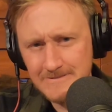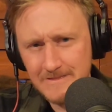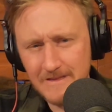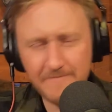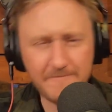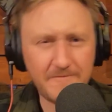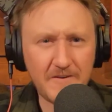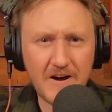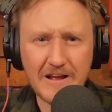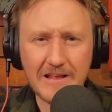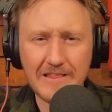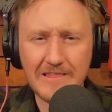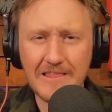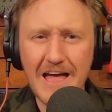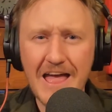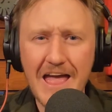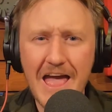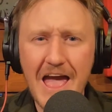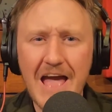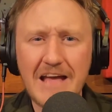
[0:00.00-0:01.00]
fucking
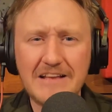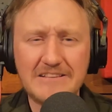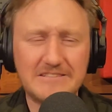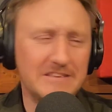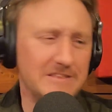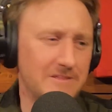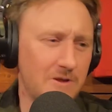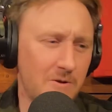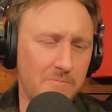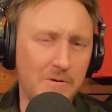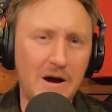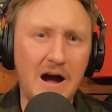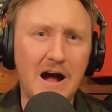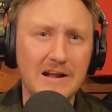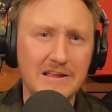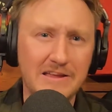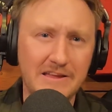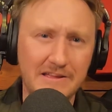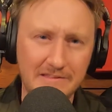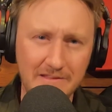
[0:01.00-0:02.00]
lay eggs in their
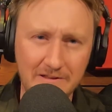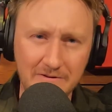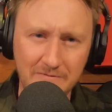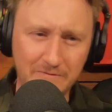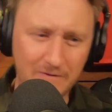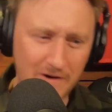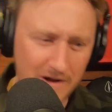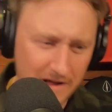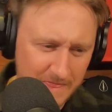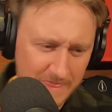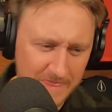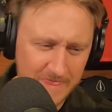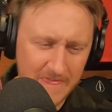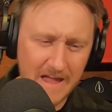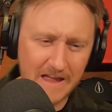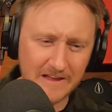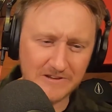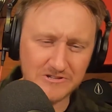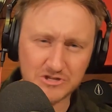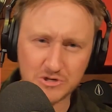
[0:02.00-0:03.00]
body, and then a fucking
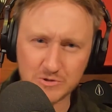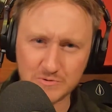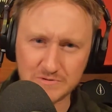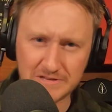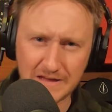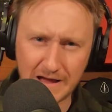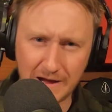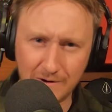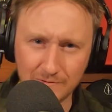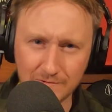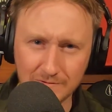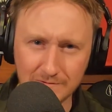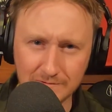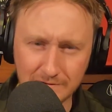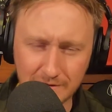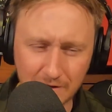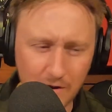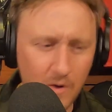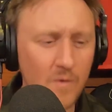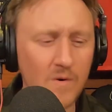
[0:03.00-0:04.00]
thing shoots out,
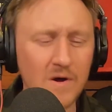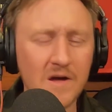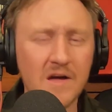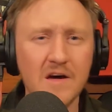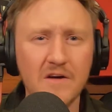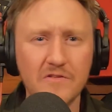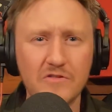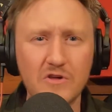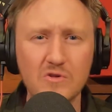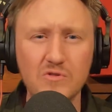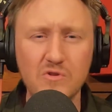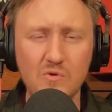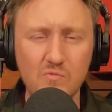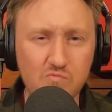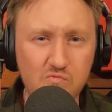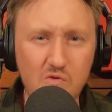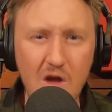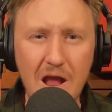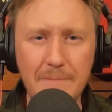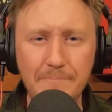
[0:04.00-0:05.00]
you know? They're the
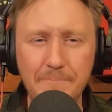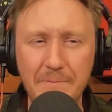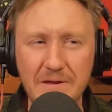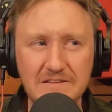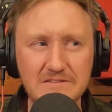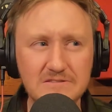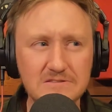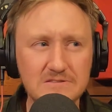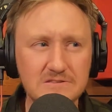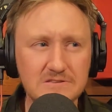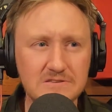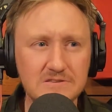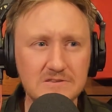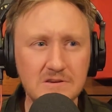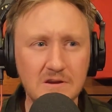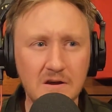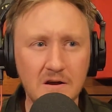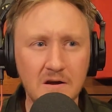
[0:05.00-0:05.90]
rapists